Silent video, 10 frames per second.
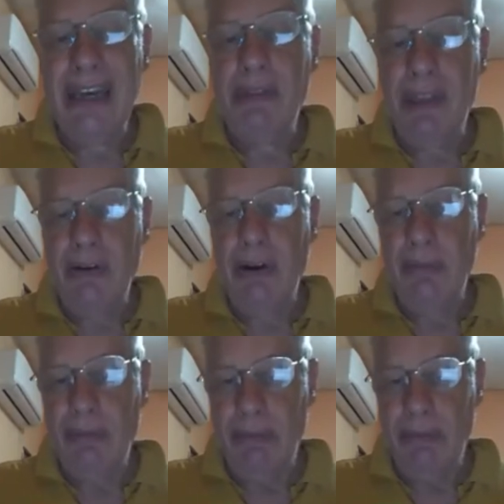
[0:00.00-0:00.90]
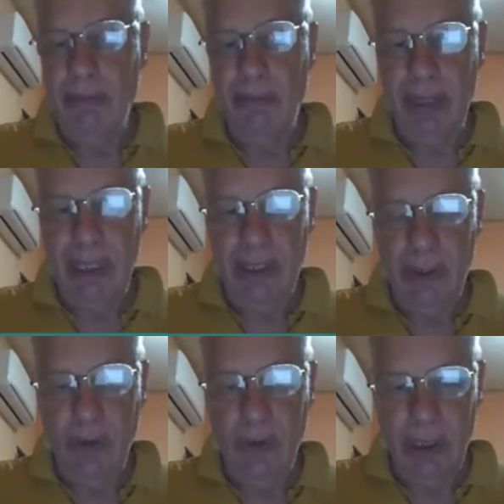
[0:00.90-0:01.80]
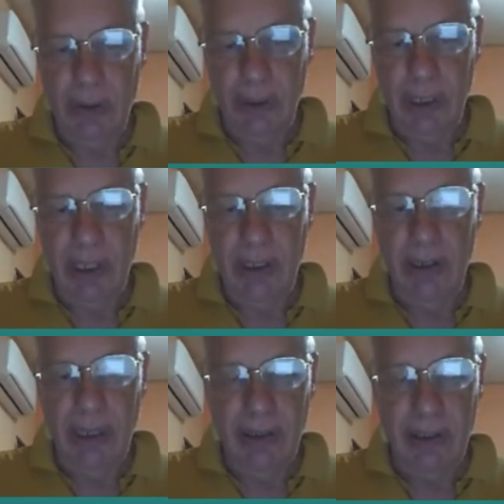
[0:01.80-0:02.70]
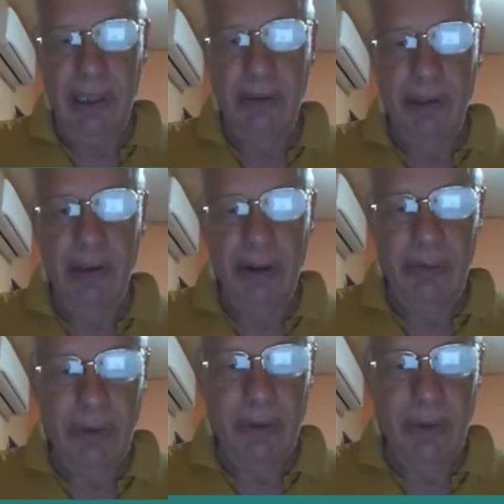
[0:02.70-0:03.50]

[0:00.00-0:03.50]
theorem. These 2 that you see here are the same theorem, so